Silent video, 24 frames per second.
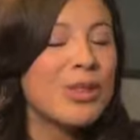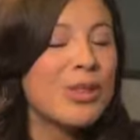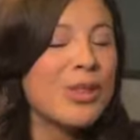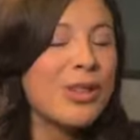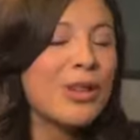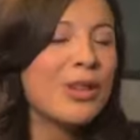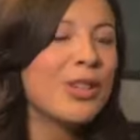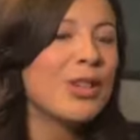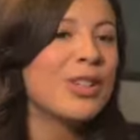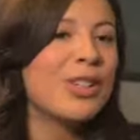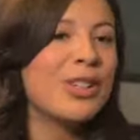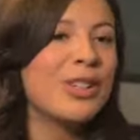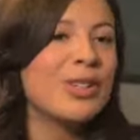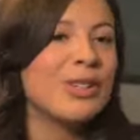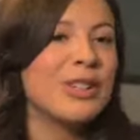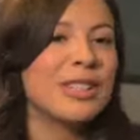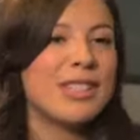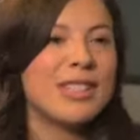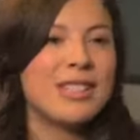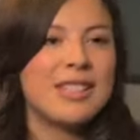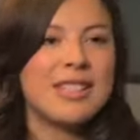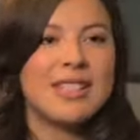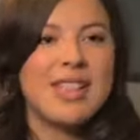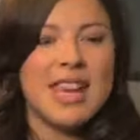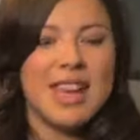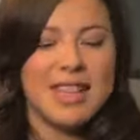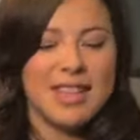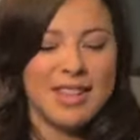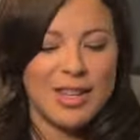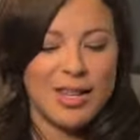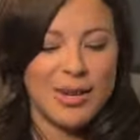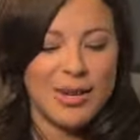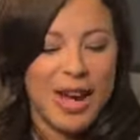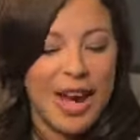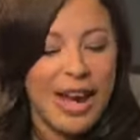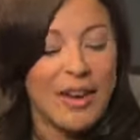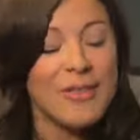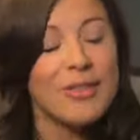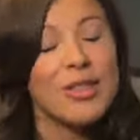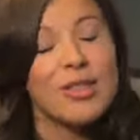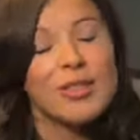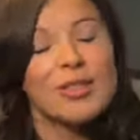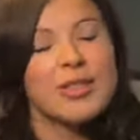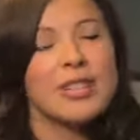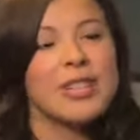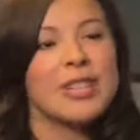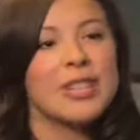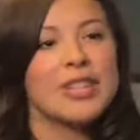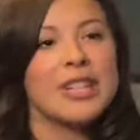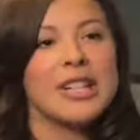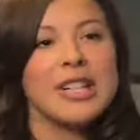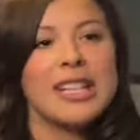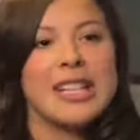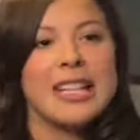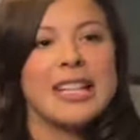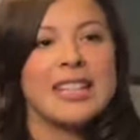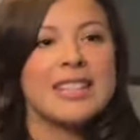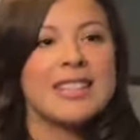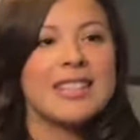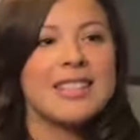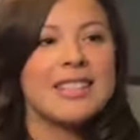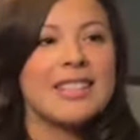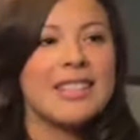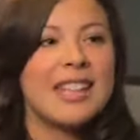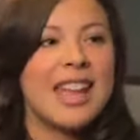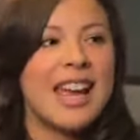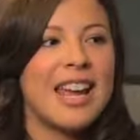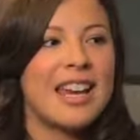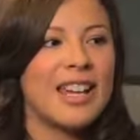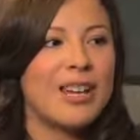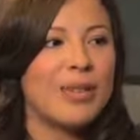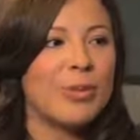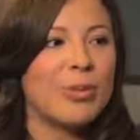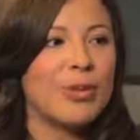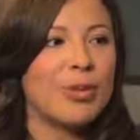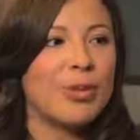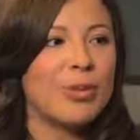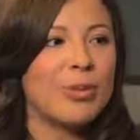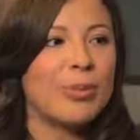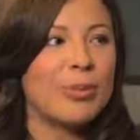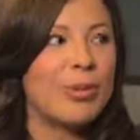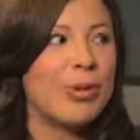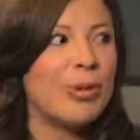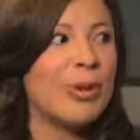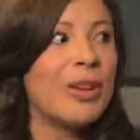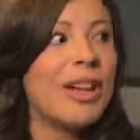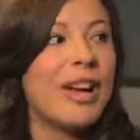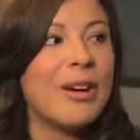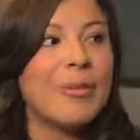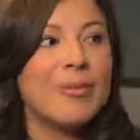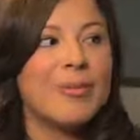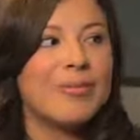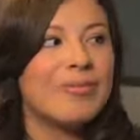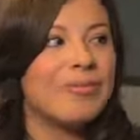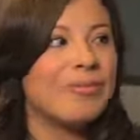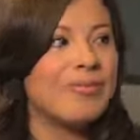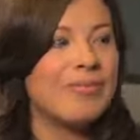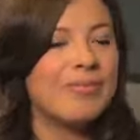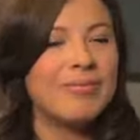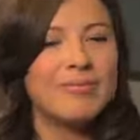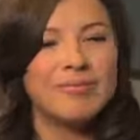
with the QOOQ you can say that you have those ingredients and it will pull up